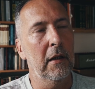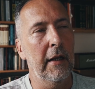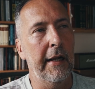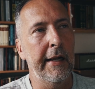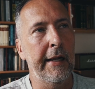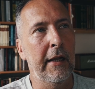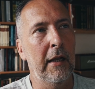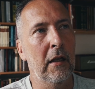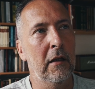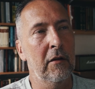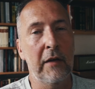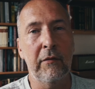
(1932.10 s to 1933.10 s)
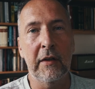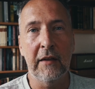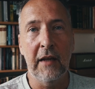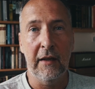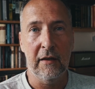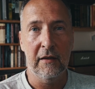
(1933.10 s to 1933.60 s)
uh, safely
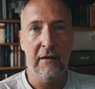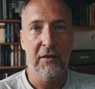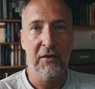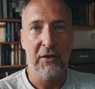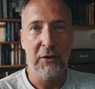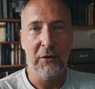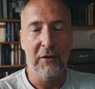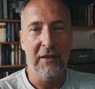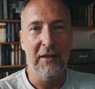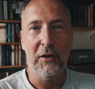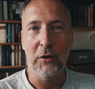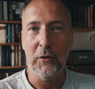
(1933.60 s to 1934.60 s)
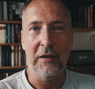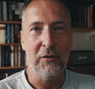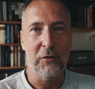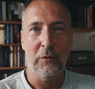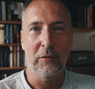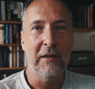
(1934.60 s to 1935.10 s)
dead. So you know he's
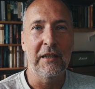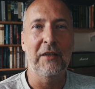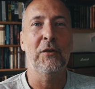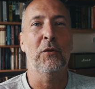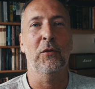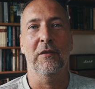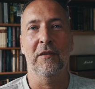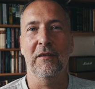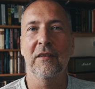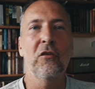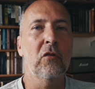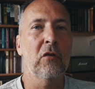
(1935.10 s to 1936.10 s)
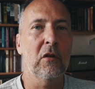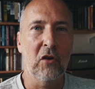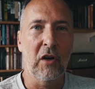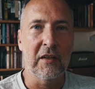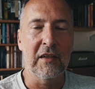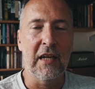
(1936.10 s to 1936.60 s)
not he's not
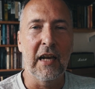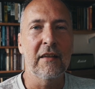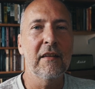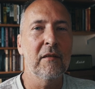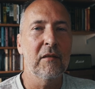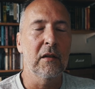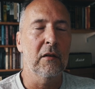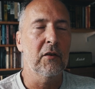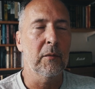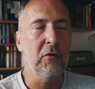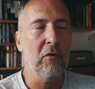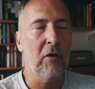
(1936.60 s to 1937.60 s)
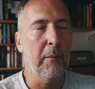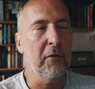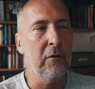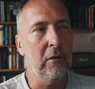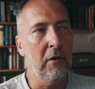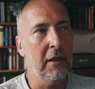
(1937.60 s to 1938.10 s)
trying to get you know, subscribers
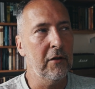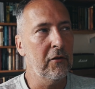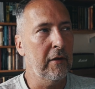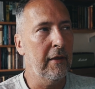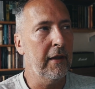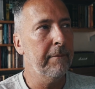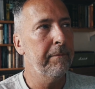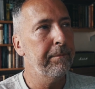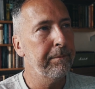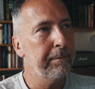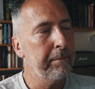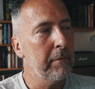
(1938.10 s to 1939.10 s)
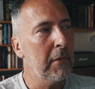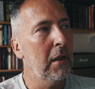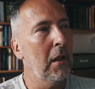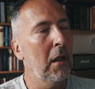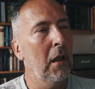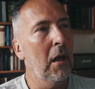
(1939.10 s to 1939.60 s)
or likes or anything.
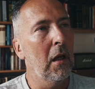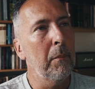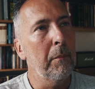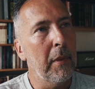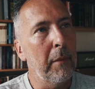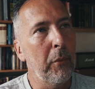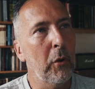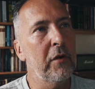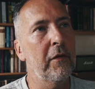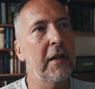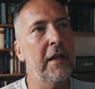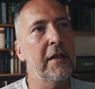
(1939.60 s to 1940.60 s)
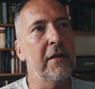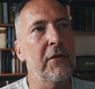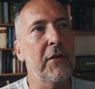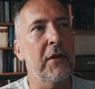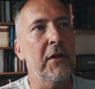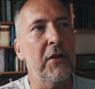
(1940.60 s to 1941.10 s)
The point of it is, is
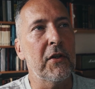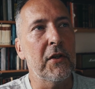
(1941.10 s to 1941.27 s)
that,